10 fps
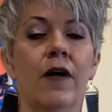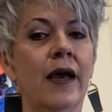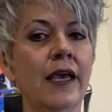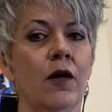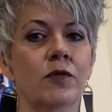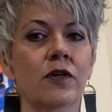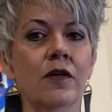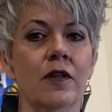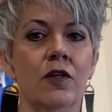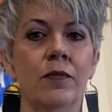I helped her a
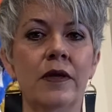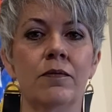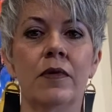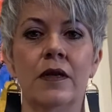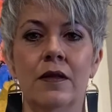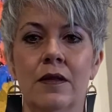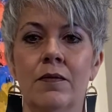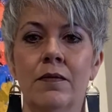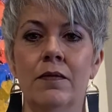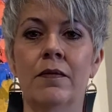little bit, but
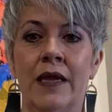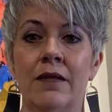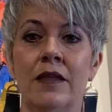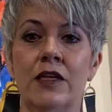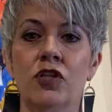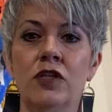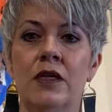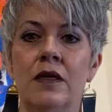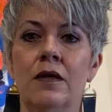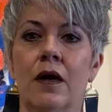mainly
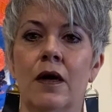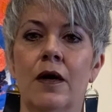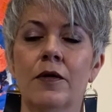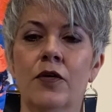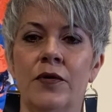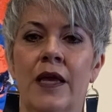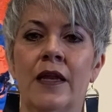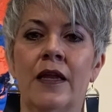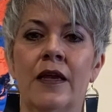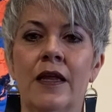she created
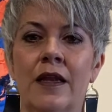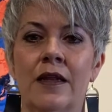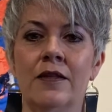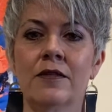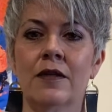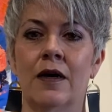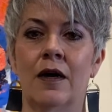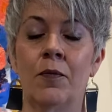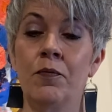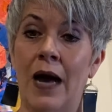it, and it's
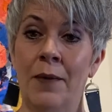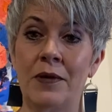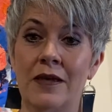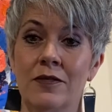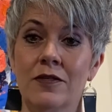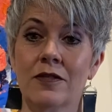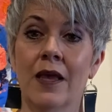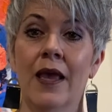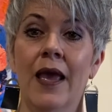poppies.